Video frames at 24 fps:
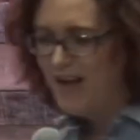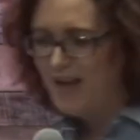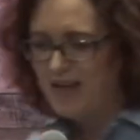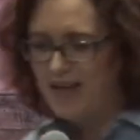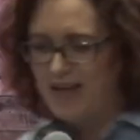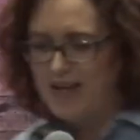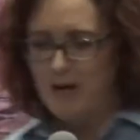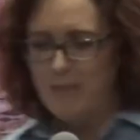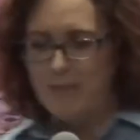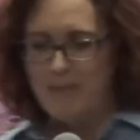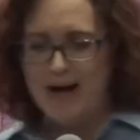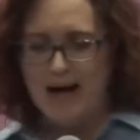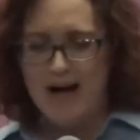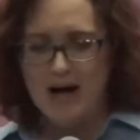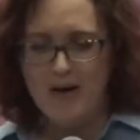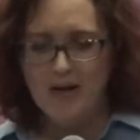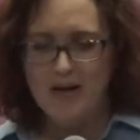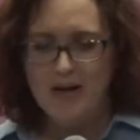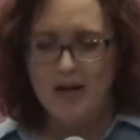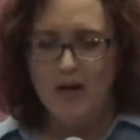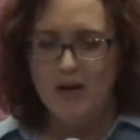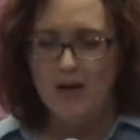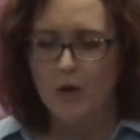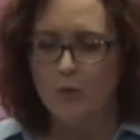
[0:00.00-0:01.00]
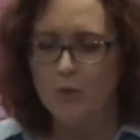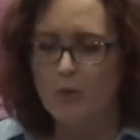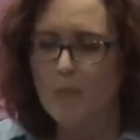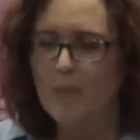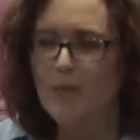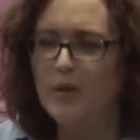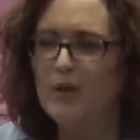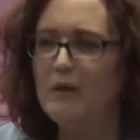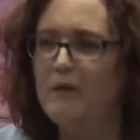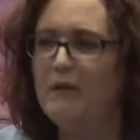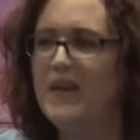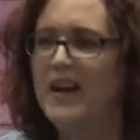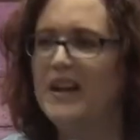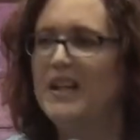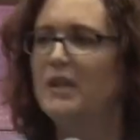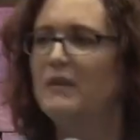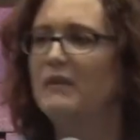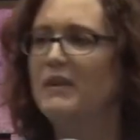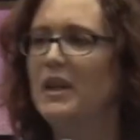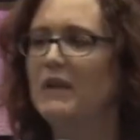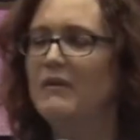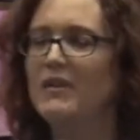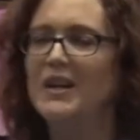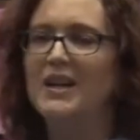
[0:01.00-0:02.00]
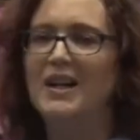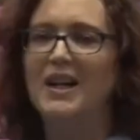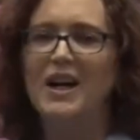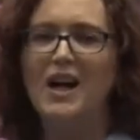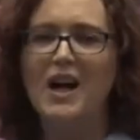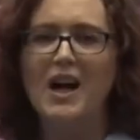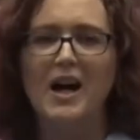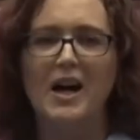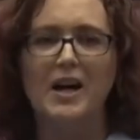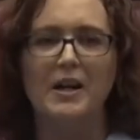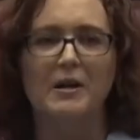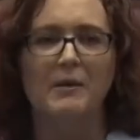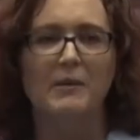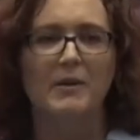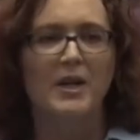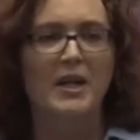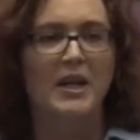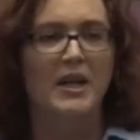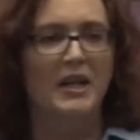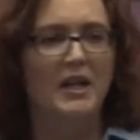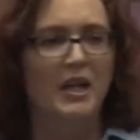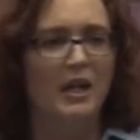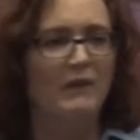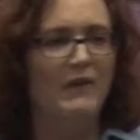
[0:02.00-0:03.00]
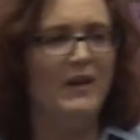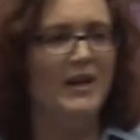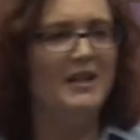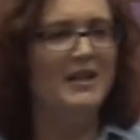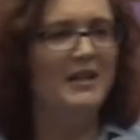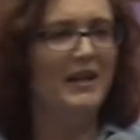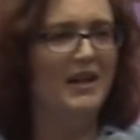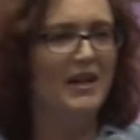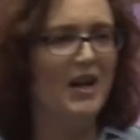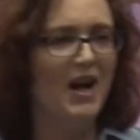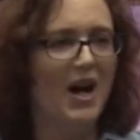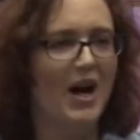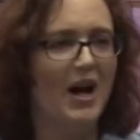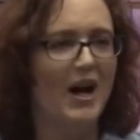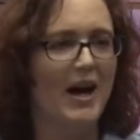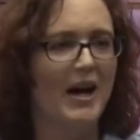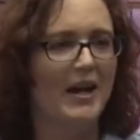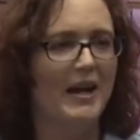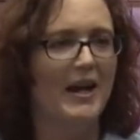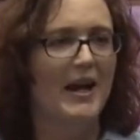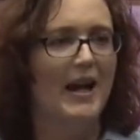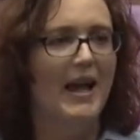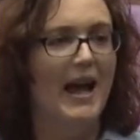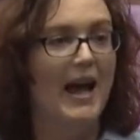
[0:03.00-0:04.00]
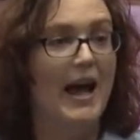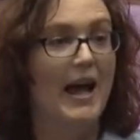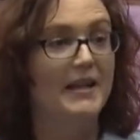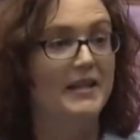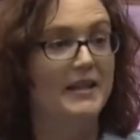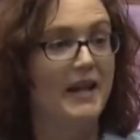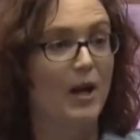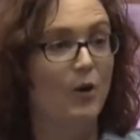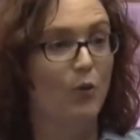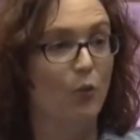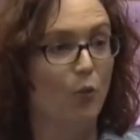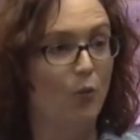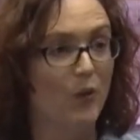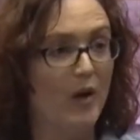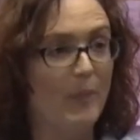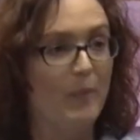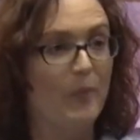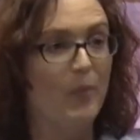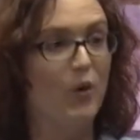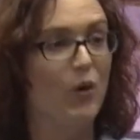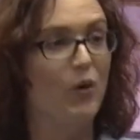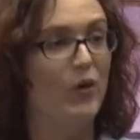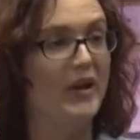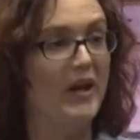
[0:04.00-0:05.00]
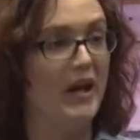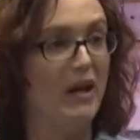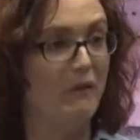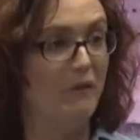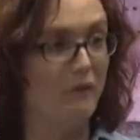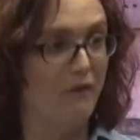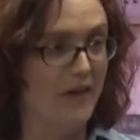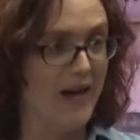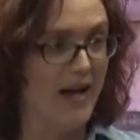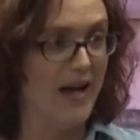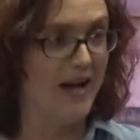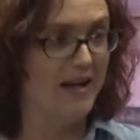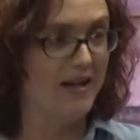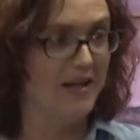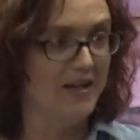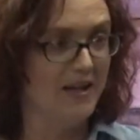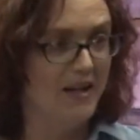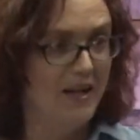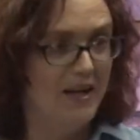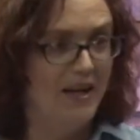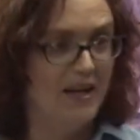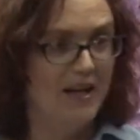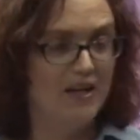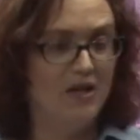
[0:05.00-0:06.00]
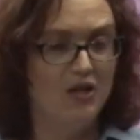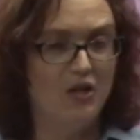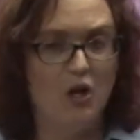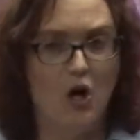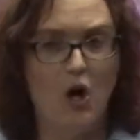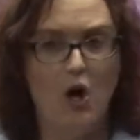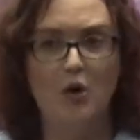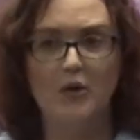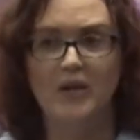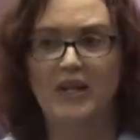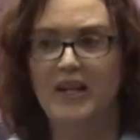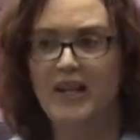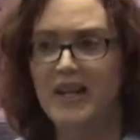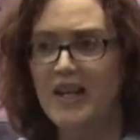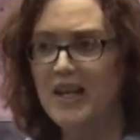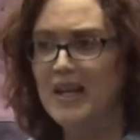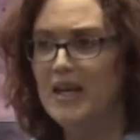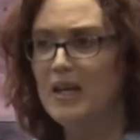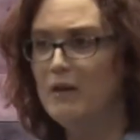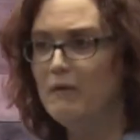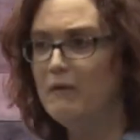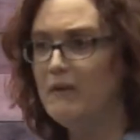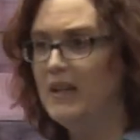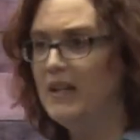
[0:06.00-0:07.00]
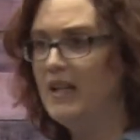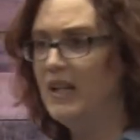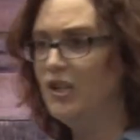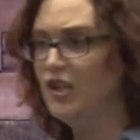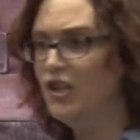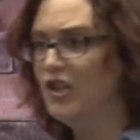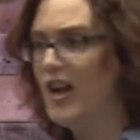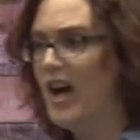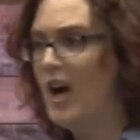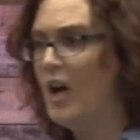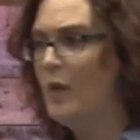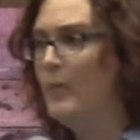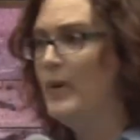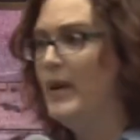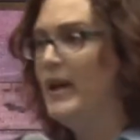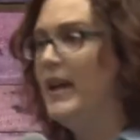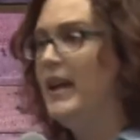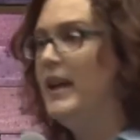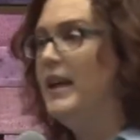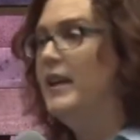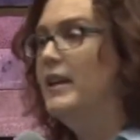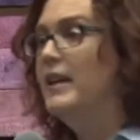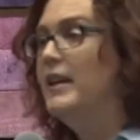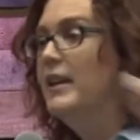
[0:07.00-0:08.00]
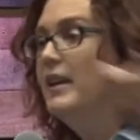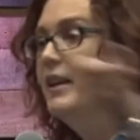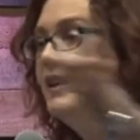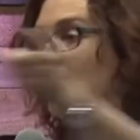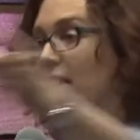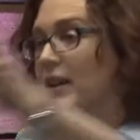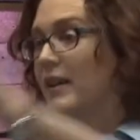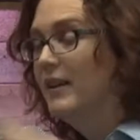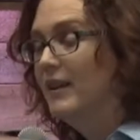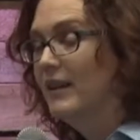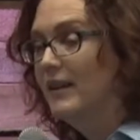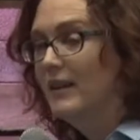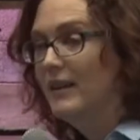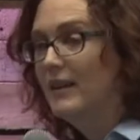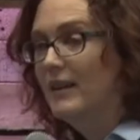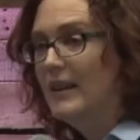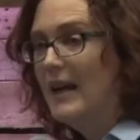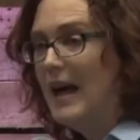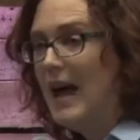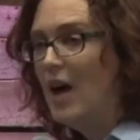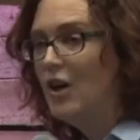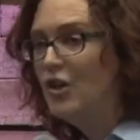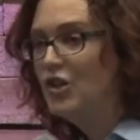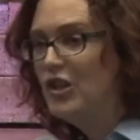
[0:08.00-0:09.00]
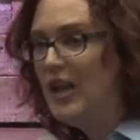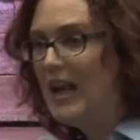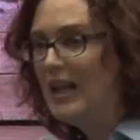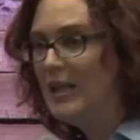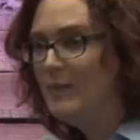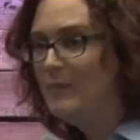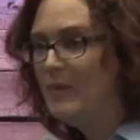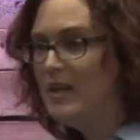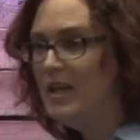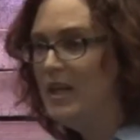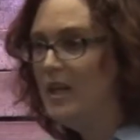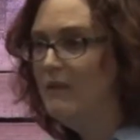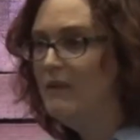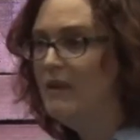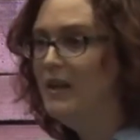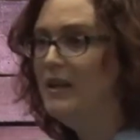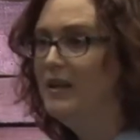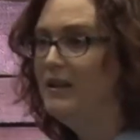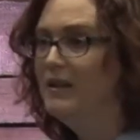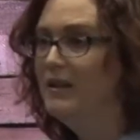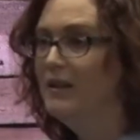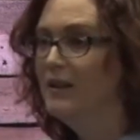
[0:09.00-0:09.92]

Think about the ripple effect of giving to God. Giving to God has a ripple effect. It's called give, and it shall be. How shall it be given?